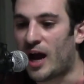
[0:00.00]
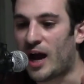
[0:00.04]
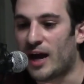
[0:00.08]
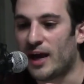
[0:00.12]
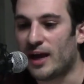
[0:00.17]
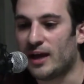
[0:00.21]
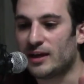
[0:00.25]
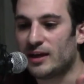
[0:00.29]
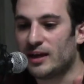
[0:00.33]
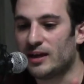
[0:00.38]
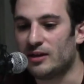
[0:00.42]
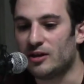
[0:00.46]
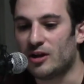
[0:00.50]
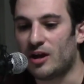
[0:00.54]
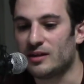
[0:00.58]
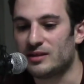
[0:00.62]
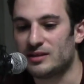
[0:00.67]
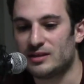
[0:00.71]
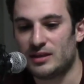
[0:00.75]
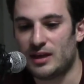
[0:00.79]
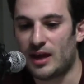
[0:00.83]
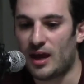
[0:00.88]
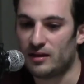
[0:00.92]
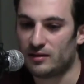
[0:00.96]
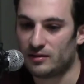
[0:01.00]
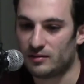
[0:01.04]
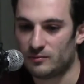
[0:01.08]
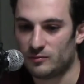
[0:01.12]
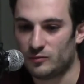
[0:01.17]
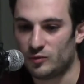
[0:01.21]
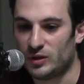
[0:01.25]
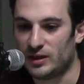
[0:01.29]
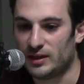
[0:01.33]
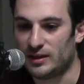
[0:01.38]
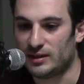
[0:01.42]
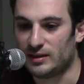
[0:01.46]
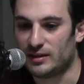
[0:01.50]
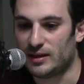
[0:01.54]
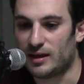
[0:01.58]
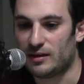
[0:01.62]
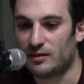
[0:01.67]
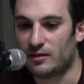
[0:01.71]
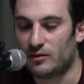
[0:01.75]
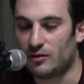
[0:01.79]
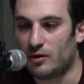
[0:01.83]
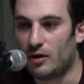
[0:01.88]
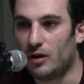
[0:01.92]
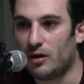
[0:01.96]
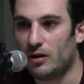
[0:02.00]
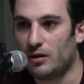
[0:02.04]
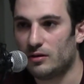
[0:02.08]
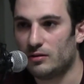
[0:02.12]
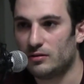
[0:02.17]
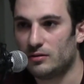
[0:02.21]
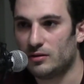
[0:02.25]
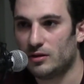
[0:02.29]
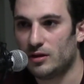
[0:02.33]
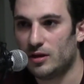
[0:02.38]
I cannot see Anthem winning that at all.